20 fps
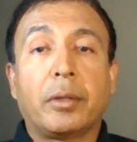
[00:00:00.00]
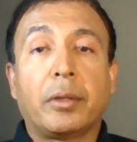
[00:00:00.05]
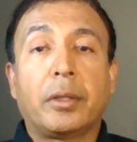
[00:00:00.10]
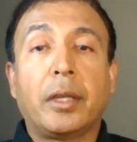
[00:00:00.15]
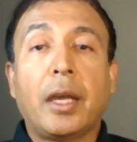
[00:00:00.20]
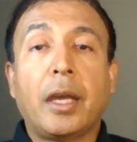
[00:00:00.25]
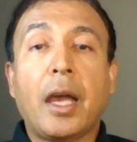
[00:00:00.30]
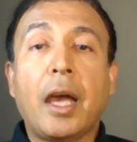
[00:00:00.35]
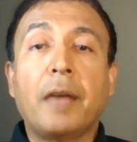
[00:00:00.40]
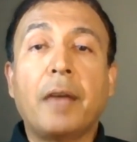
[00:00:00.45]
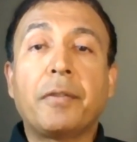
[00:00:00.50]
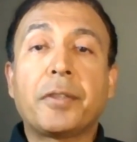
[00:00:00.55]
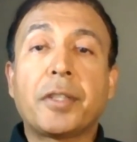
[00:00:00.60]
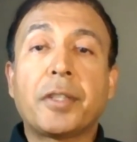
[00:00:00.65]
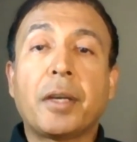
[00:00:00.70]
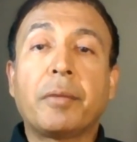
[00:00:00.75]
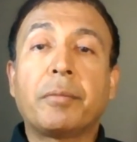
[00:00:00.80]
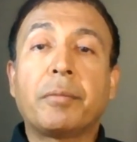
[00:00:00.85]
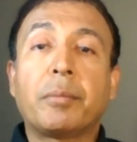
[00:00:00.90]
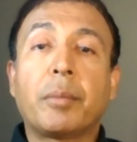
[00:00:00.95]
They have
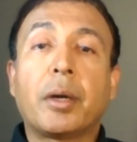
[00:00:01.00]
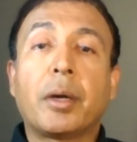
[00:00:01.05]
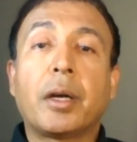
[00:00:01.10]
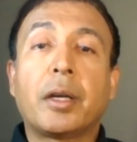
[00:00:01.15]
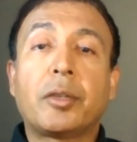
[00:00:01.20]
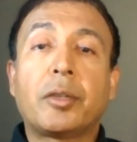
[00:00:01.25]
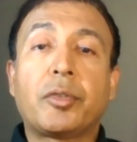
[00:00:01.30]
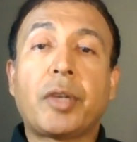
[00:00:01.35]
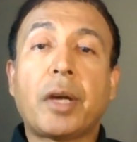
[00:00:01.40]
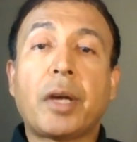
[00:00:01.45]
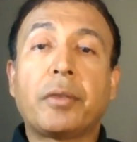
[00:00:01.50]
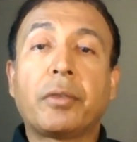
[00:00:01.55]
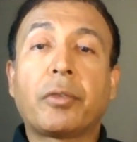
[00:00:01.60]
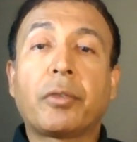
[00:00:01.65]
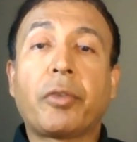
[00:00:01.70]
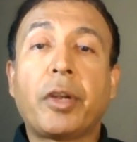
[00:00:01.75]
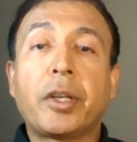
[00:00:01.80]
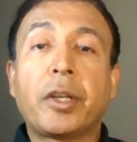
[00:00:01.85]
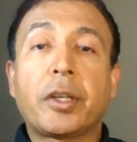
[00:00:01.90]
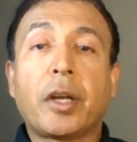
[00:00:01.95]
some uh, travel
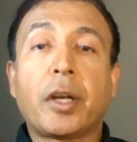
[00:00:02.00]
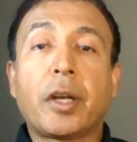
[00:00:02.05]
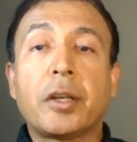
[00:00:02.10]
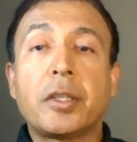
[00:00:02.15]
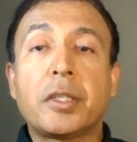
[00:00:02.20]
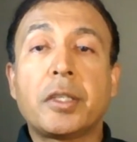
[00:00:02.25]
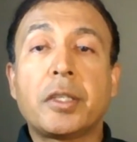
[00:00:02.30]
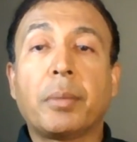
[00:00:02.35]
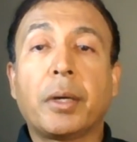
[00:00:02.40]
credit cards,